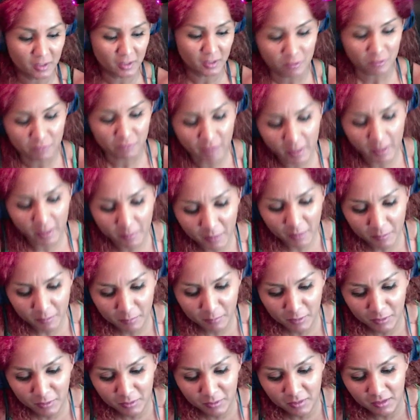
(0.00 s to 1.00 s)
find my
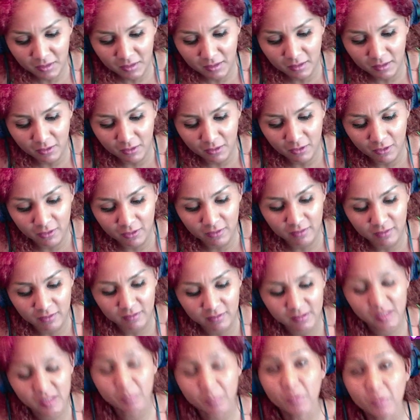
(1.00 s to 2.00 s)
music on
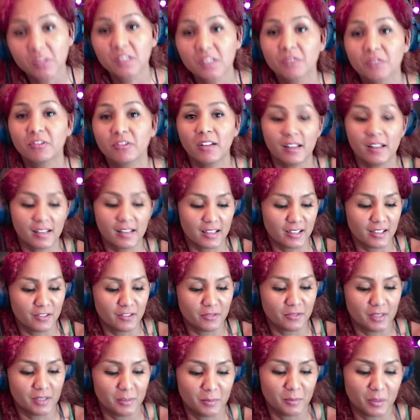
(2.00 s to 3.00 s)
Spotify,
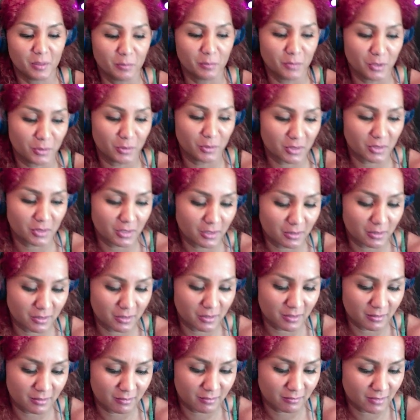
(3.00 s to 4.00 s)
find my music
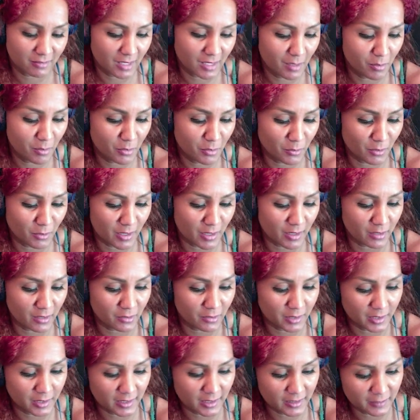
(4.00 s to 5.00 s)
on everywhere
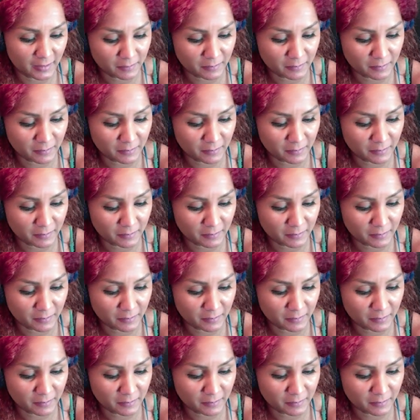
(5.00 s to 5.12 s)
really.